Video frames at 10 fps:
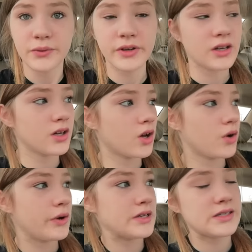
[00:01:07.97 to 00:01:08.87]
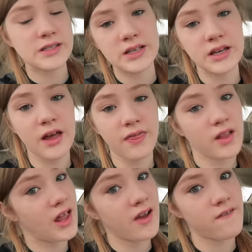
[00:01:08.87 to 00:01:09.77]
We're gonna go see The
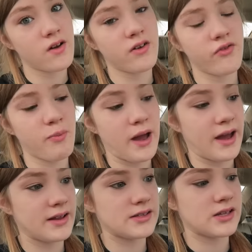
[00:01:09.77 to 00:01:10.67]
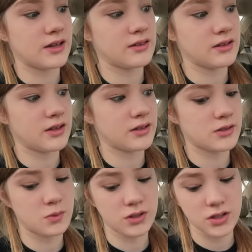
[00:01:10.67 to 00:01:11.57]
Life of Pets. I think
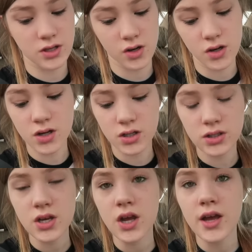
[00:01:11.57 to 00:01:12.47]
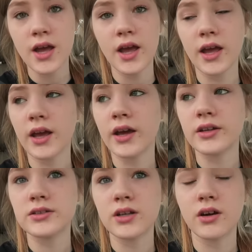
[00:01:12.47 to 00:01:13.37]
that's what it's called.
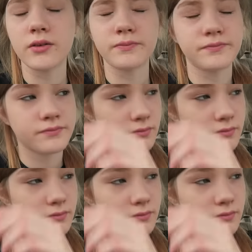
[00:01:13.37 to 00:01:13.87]
And um,